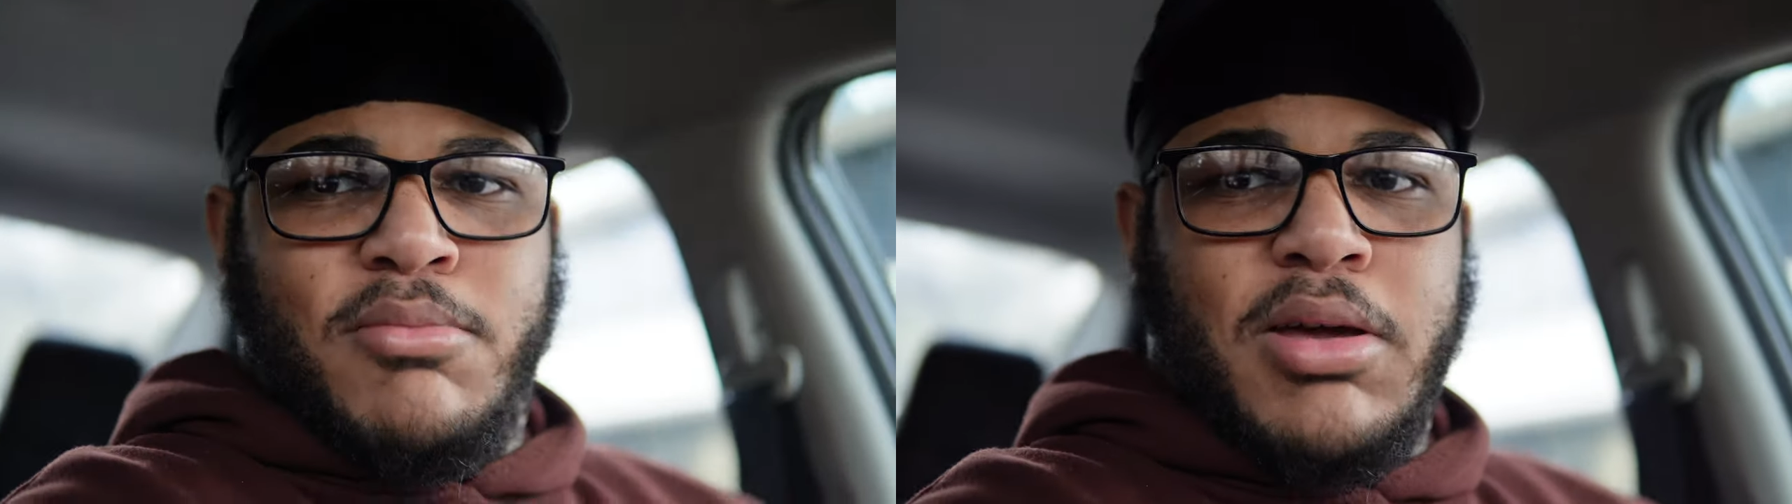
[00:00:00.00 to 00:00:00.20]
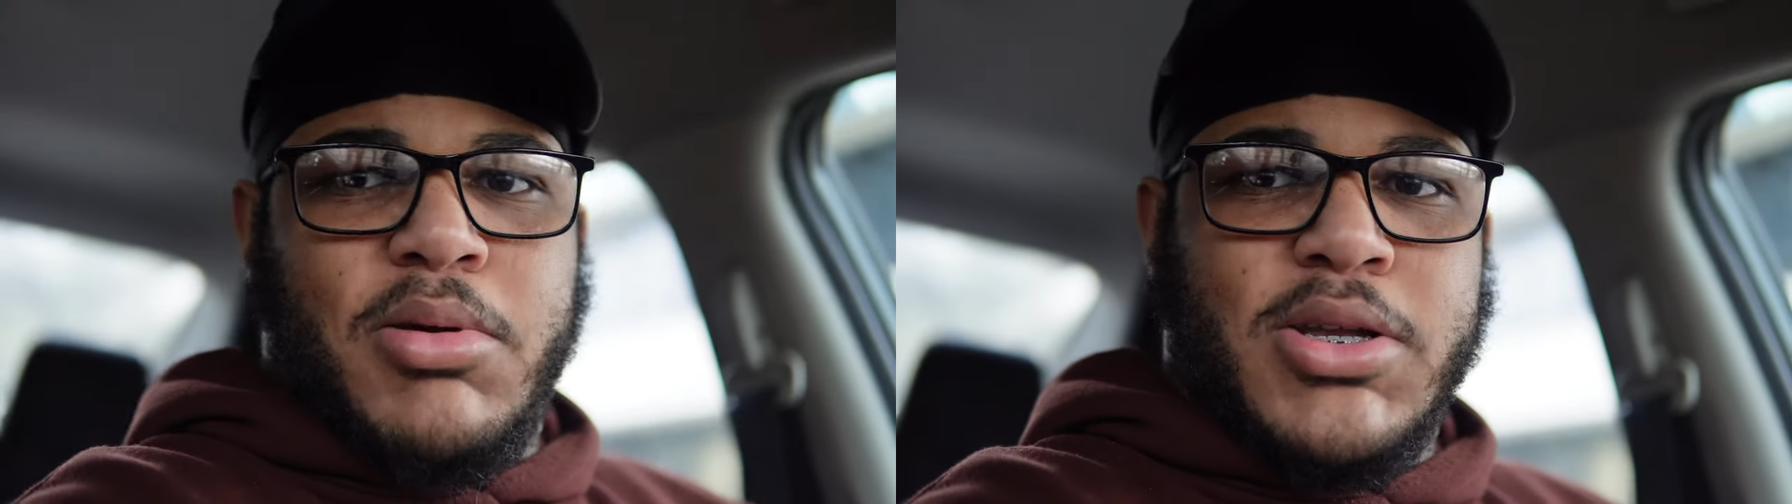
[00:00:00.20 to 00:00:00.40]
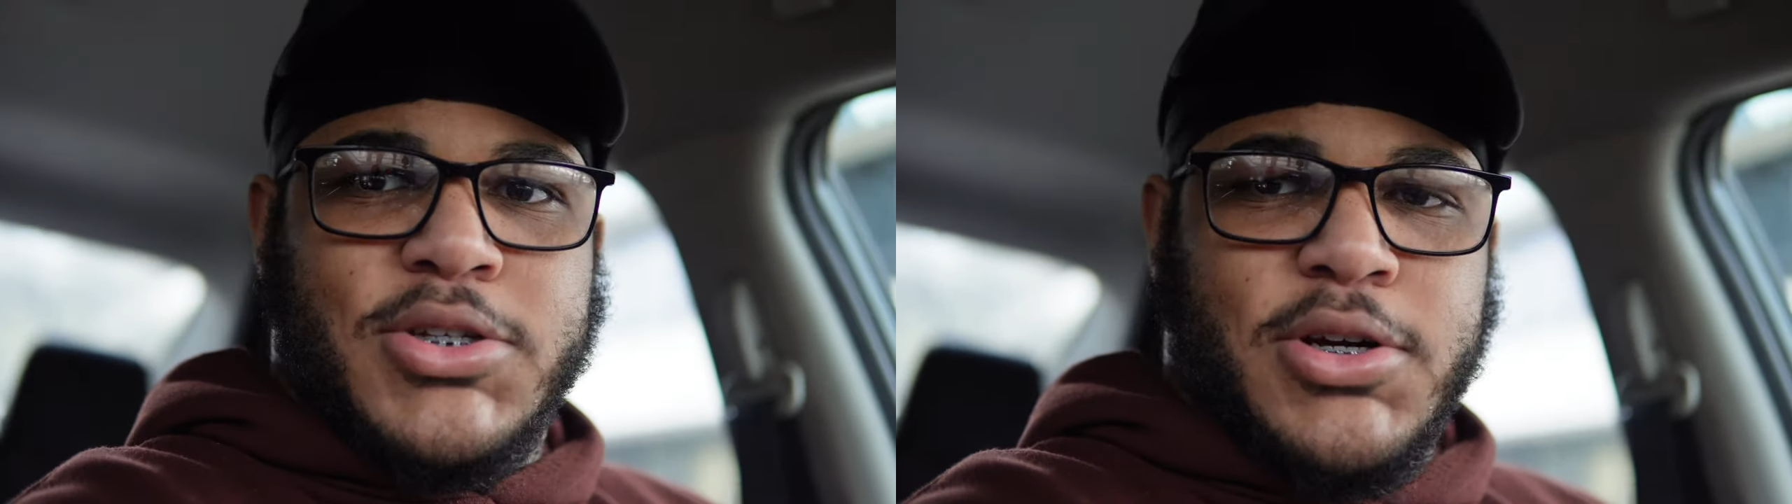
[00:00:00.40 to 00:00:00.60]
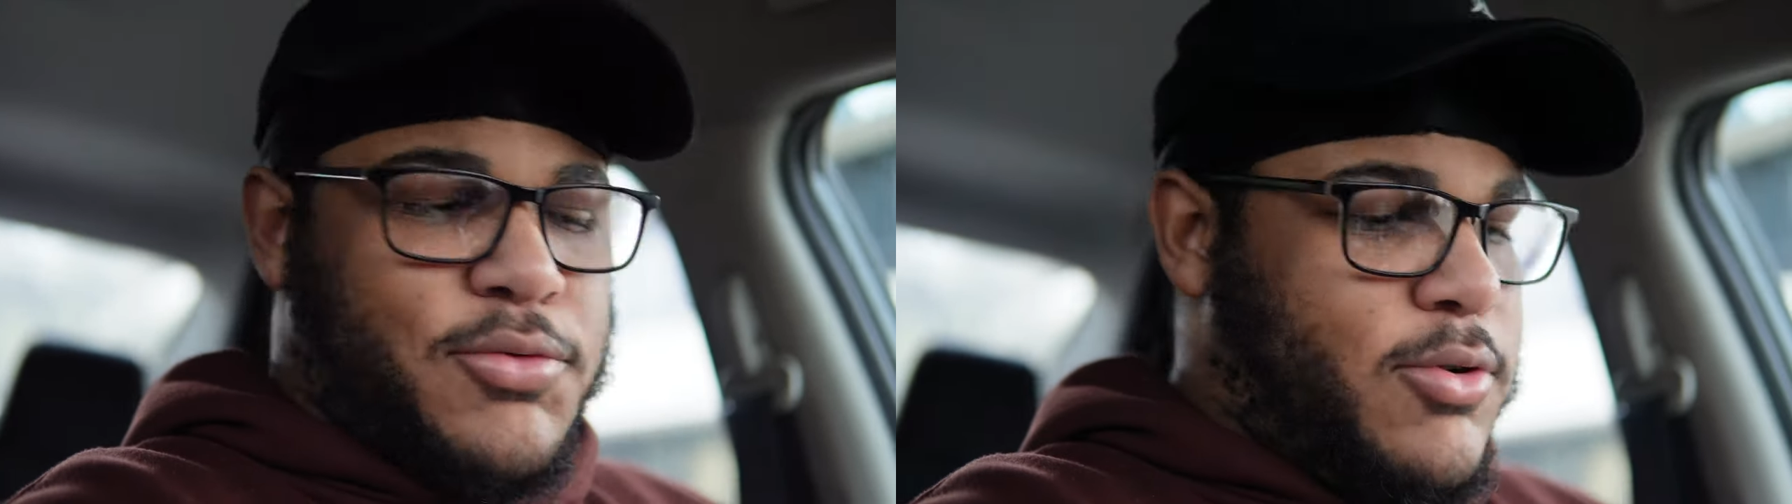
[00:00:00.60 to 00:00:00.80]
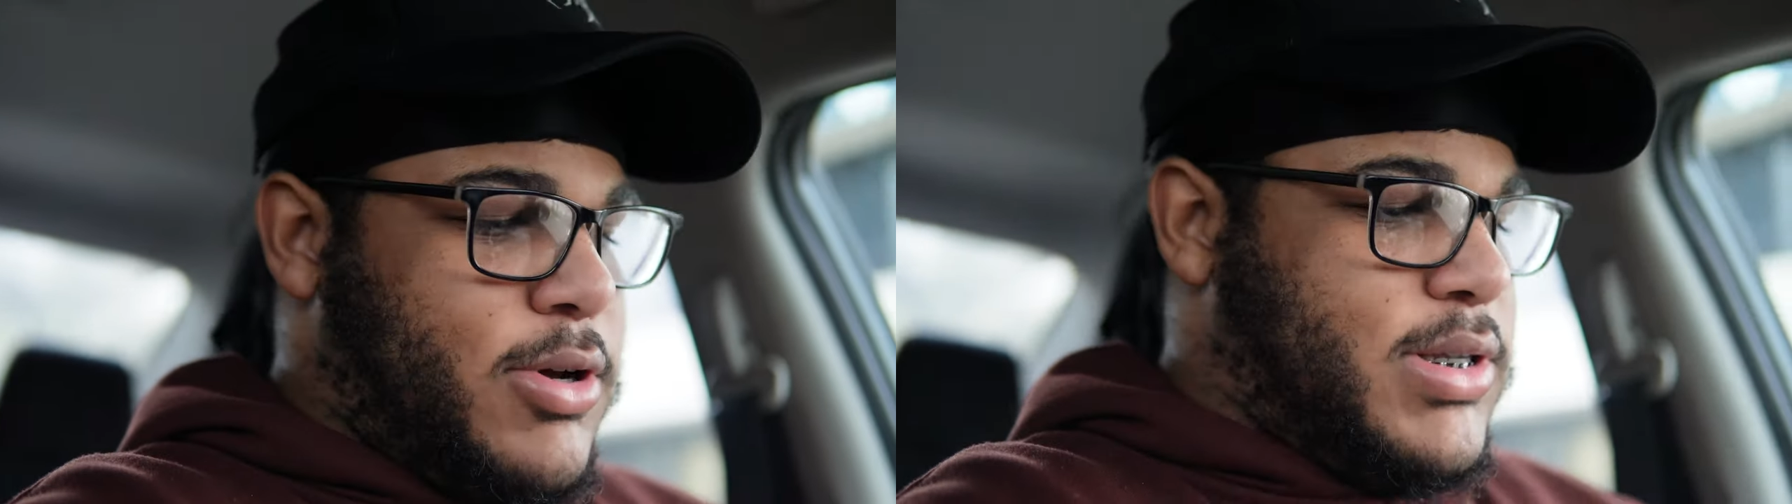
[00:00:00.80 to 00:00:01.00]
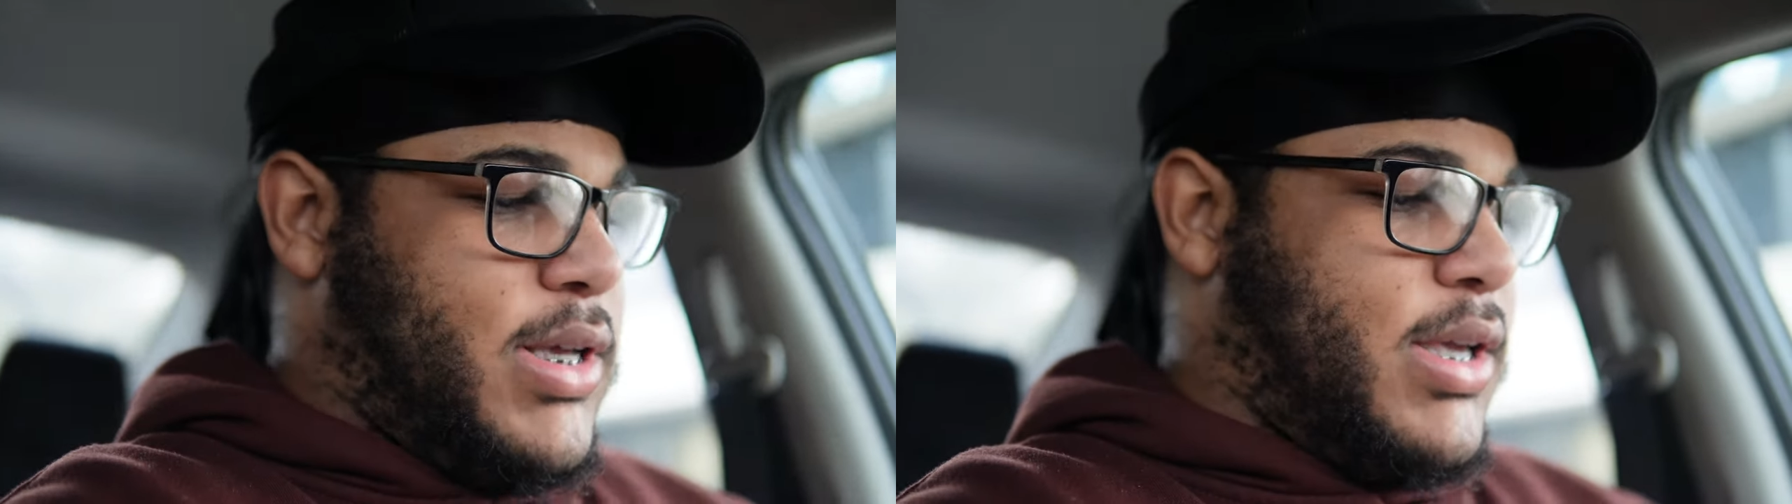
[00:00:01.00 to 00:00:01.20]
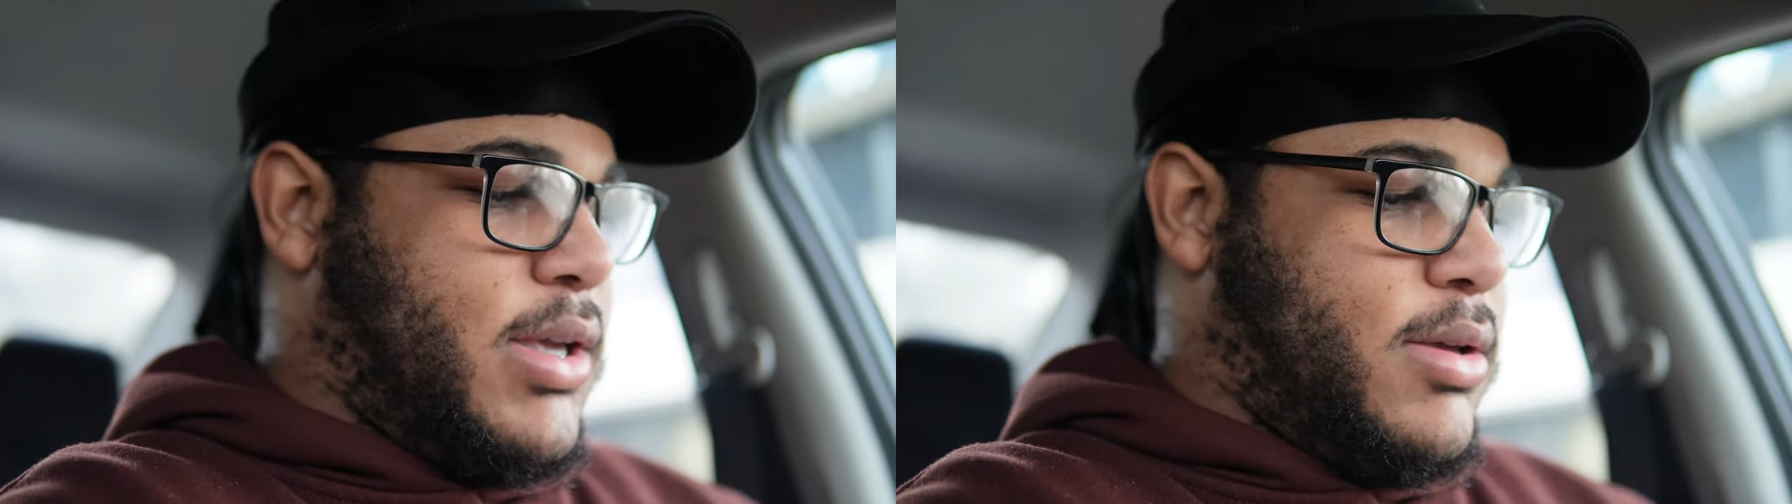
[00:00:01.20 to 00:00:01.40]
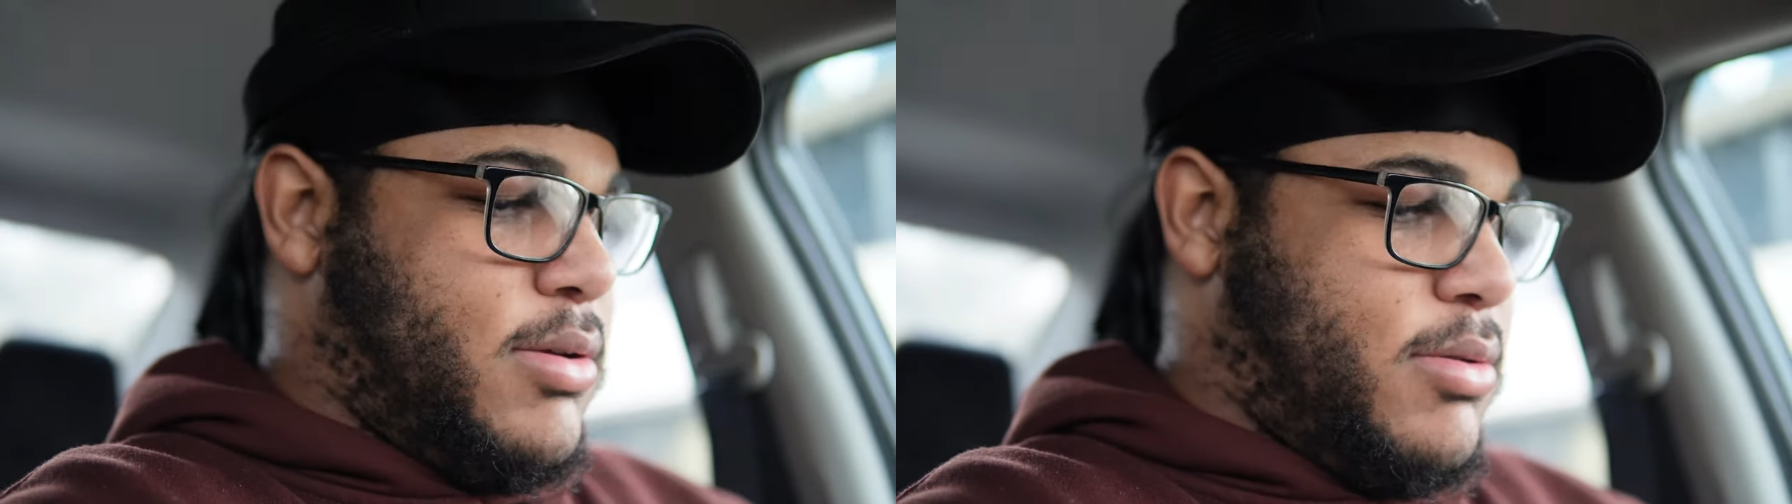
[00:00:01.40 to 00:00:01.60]
Maybe jump for a
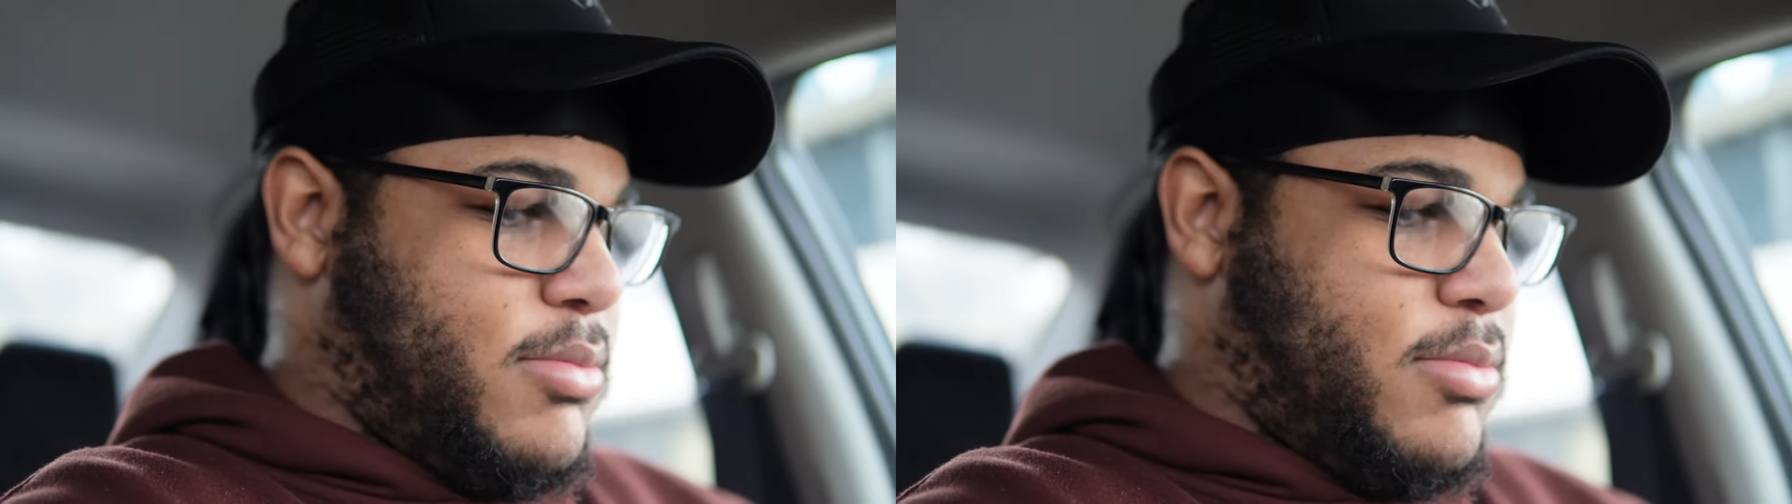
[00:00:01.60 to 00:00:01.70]
second.